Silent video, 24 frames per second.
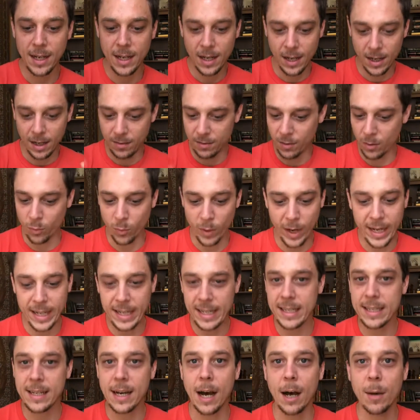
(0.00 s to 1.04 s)
of a
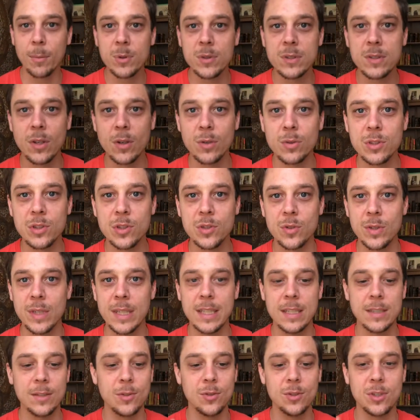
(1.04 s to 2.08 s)
rainy cobblestone street,
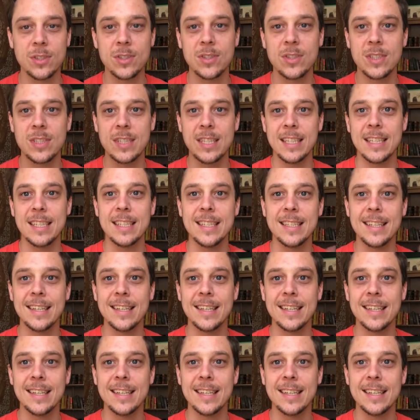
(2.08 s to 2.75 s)
and you just see